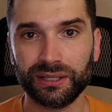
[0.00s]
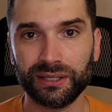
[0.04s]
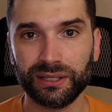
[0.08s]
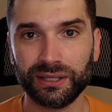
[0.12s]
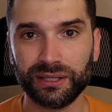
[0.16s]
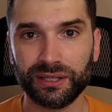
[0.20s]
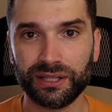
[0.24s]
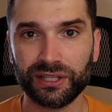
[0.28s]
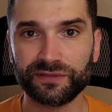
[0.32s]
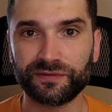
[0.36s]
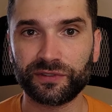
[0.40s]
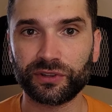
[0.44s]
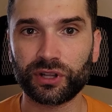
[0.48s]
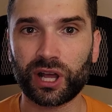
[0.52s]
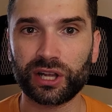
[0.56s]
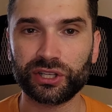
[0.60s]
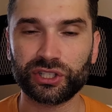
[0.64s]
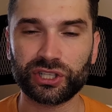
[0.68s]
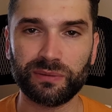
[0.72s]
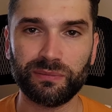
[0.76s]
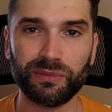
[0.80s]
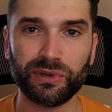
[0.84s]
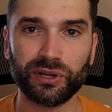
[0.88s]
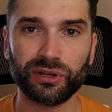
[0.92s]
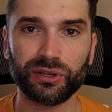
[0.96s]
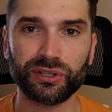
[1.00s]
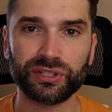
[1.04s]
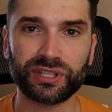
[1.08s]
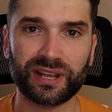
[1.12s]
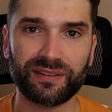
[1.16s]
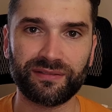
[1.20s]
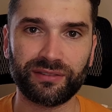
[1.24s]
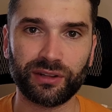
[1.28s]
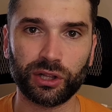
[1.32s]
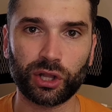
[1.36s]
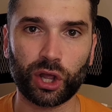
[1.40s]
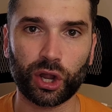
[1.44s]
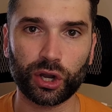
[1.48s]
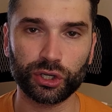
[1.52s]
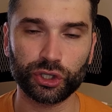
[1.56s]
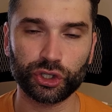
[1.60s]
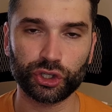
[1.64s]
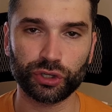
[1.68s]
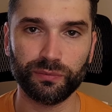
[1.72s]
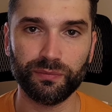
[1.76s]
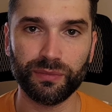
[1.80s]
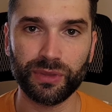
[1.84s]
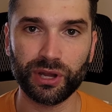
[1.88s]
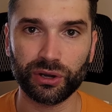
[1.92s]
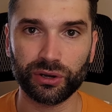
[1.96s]
These Veloce mirrors have a
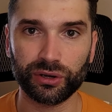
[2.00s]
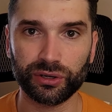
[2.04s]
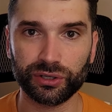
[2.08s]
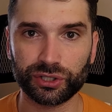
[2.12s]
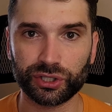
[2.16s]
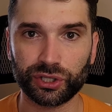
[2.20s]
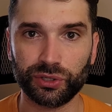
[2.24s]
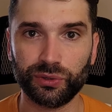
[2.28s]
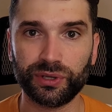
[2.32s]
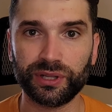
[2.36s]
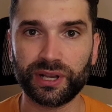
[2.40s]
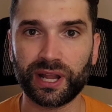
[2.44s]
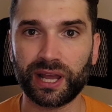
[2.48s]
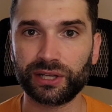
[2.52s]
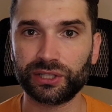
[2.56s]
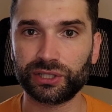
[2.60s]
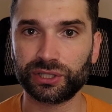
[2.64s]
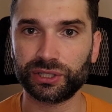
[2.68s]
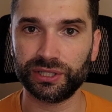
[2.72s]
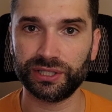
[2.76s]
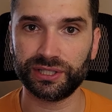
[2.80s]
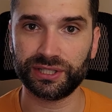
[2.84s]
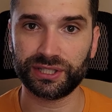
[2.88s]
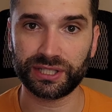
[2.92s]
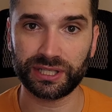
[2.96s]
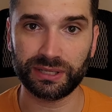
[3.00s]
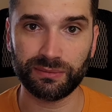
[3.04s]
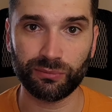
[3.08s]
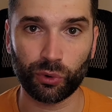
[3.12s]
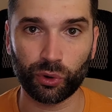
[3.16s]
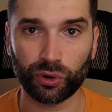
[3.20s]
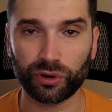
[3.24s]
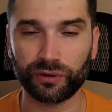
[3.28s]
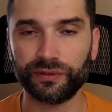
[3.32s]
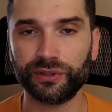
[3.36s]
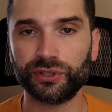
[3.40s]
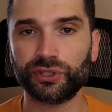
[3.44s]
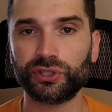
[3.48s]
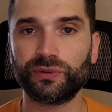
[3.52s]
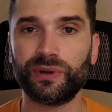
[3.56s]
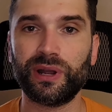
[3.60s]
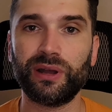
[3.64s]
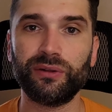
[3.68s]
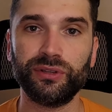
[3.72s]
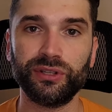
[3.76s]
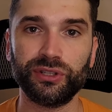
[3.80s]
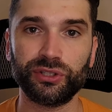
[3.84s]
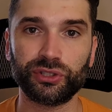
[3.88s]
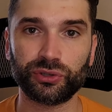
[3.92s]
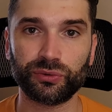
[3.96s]
larger mirror so you can actually see more of the
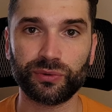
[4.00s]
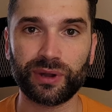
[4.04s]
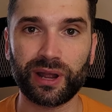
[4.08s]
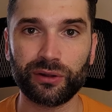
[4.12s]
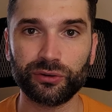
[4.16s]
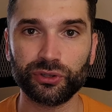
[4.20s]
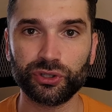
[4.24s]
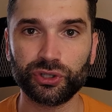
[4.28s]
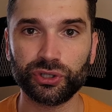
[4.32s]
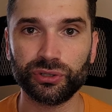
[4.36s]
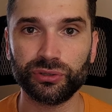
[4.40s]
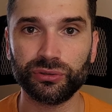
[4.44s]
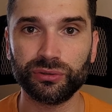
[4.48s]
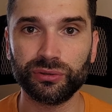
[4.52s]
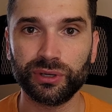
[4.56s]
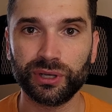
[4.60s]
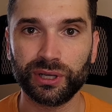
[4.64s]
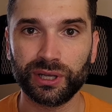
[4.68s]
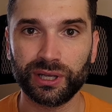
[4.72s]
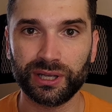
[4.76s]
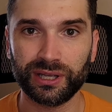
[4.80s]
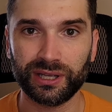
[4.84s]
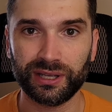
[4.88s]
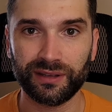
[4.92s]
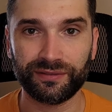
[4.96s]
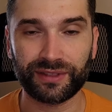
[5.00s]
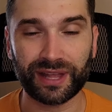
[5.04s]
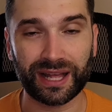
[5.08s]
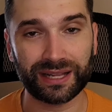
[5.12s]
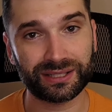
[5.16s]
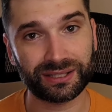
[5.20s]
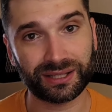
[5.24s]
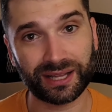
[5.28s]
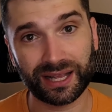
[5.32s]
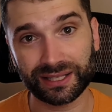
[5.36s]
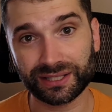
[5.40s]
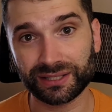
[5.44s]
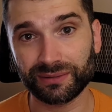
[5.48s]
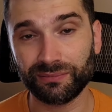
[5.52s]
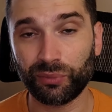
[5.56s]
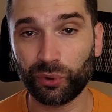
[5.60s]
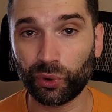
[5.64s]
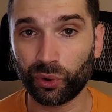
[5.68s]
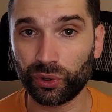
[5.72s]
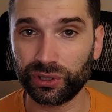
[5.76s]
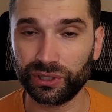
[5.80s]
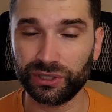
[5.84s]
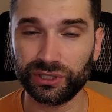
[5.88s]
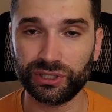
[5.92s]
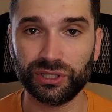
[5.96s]
surroundings around you. If that's less
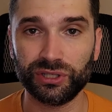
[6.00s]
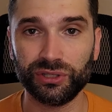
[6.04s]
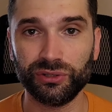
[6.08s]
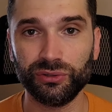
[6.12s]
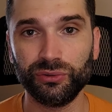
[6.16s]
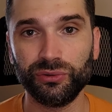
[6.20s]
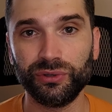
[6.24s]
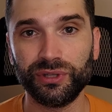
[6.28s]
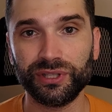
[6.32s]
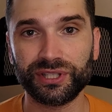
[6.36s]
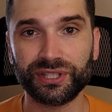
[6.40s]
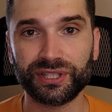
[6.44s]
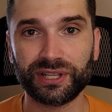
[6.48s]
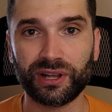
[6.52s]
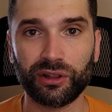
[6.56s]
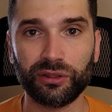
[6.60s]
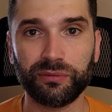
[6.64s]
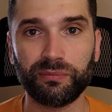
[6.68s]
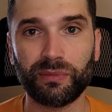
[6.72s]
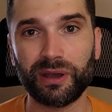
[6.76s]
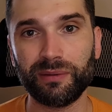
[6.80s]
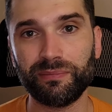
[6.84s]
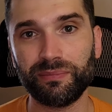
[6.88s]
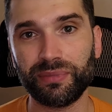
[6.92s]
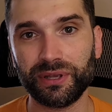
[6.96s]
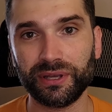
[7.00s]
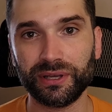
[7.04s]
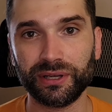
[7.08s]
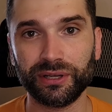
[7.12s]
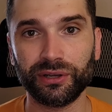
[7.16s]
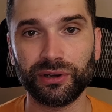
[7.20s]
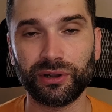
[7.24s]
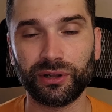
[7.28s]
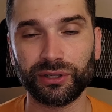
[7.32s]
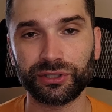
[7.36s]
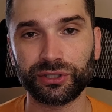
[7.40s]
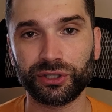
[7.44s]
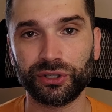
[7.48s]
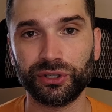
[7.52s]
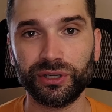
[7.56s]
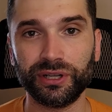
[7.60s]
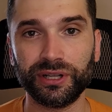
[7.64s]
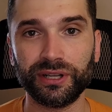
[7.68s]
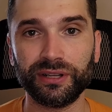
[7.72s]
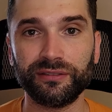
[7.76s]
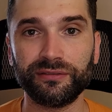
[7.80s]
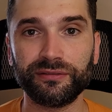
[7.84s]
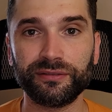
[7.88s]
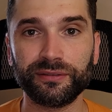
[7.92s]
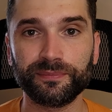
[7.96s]
important to you, the stealth might be a good
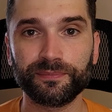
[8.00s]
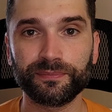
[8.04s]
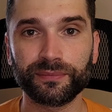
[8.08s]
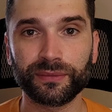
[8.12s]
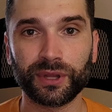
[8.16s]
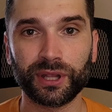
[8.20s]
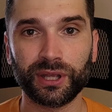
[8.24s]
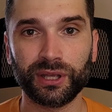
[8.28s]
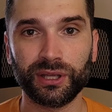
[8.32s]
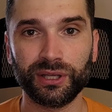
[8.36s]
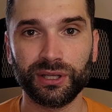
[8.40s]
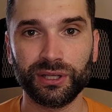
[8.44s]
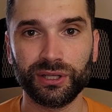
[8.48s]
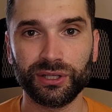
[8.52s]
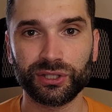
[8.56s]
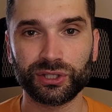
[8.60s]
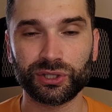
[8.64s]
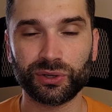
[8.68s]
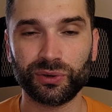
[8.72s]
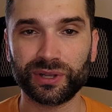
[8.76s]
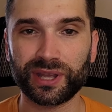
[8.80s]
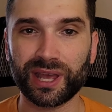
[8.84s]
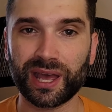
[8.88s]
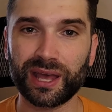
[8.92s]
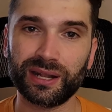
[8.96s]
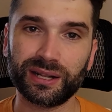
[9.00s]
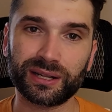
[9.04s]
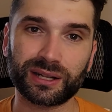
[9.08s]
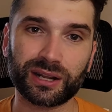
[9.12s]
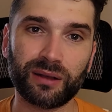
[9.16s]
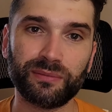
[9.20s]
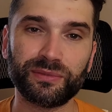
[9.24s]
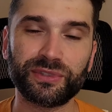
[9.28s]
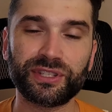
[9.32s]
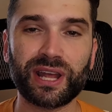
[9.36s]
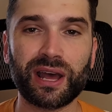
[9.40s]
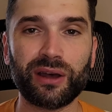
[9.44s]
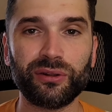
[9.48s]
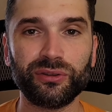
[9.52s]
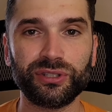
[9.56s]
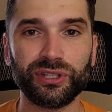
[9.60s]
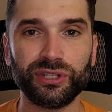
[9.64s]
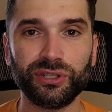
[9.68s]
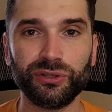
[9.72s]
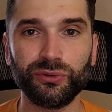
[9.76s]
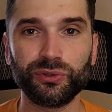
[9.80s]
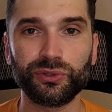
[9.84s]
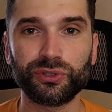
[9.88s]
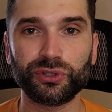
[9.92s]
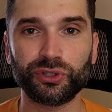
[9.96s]
alternative. So again, it comes down to
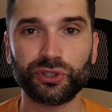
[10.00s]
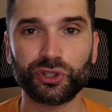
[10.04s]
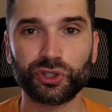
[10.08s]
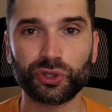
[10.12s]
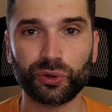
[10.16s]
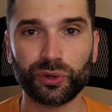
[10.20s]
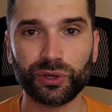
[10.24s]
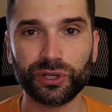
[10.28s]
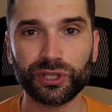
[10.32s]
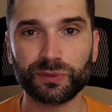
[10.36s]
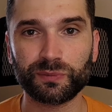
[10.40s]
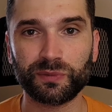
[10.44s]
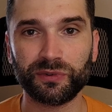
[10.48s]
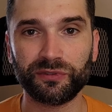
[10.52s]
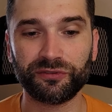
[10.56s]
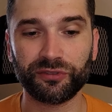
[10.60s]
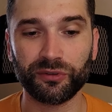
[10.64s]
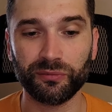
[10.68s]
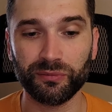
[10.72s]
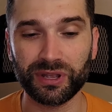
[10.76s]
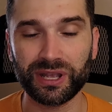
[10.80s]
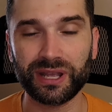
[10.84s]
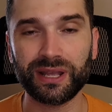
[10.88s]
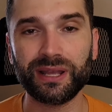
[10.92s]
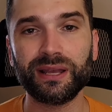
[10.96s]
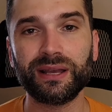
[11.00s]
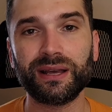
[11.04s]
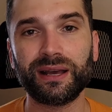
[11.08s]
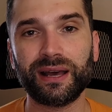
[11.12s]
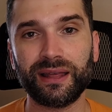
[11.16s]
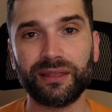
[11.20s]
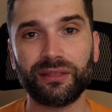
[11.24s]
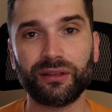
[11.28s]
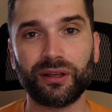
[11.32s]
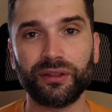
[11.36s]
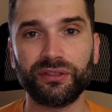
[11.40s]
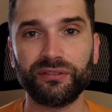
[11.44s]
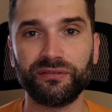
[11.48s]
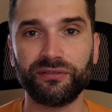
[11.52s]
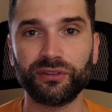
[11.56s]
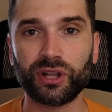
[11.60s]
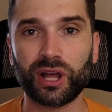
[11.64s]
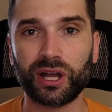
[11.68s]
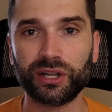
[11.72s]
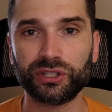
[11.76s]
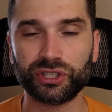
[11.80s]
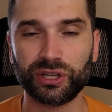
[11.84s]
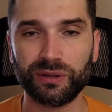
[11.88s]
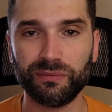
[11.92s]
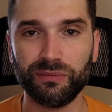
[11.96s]
user choice, but for me, I thought the
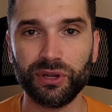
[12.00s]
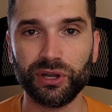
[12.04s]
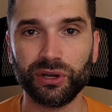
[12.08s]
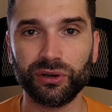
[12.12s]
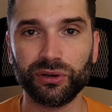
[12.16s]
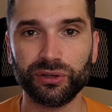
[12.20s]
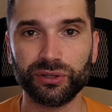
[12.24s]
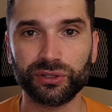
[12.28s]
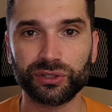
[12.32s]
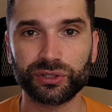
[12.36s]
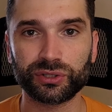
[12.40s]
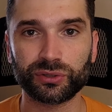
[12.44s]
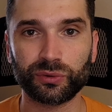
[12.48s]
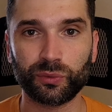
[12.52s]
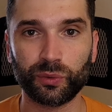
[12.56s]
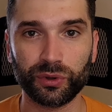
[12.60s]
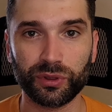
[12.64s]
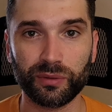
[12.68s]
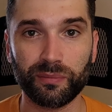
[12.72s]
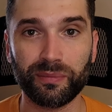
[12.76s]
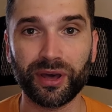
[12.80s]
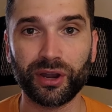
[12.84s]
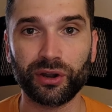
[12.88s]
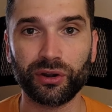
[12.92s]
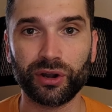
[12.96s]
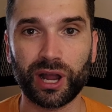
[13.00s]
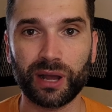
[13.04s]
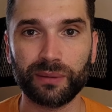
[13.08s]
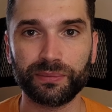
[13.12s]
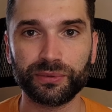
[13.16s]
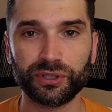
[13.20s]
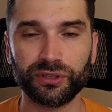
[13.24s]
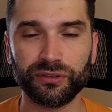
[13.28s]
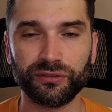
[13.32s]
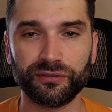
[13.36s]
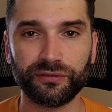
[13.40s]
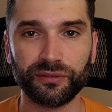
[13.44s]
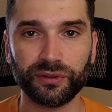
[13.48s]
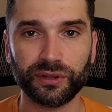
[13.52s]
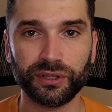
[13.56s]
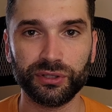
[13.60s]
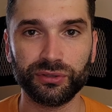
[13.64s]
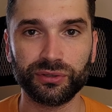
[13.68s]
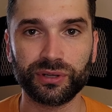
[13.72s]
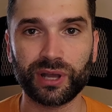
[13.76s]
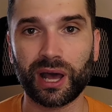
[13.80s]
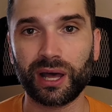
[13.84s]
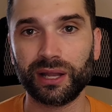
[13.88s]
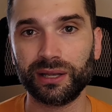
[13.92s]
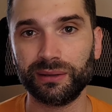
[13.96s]
Veloce mirrors were the better option for the
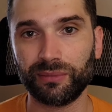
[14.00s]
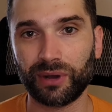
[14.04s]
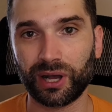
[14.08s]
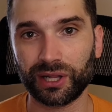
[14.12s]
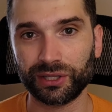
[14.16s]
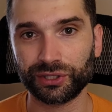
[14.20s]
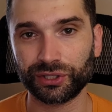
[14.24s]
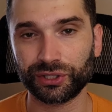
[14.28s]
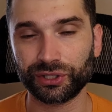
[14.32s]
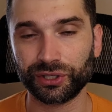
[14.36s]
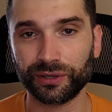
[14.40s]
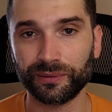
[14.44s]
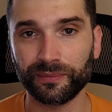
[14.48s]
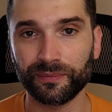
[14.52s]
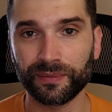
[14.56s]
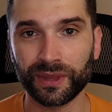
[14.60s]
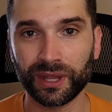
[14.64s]
Ducati Monster.